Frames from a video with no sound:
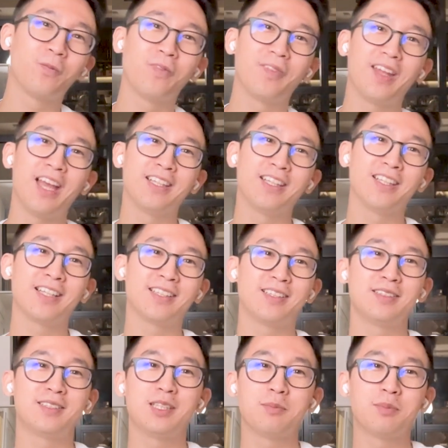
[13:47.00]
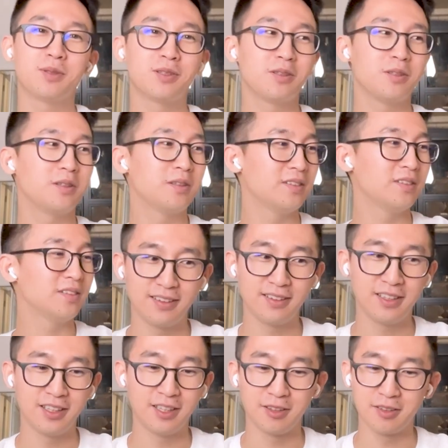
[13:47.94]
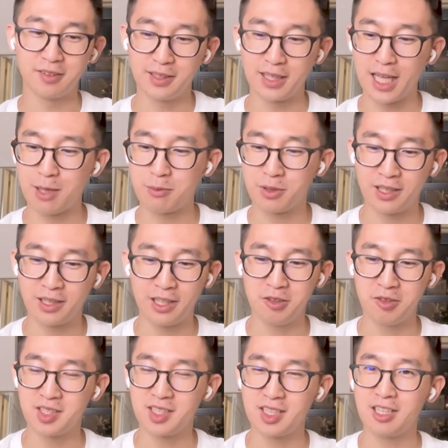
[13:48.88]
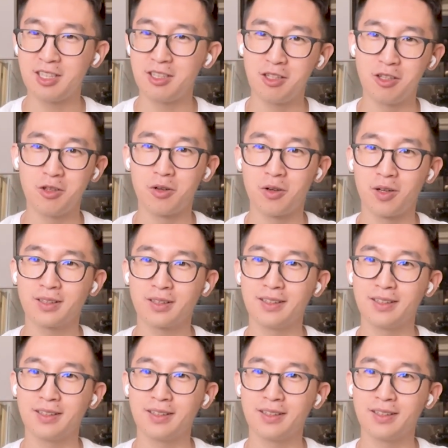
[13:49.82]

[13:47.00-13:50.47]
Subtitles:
And like the typical, glamour that you see in New York,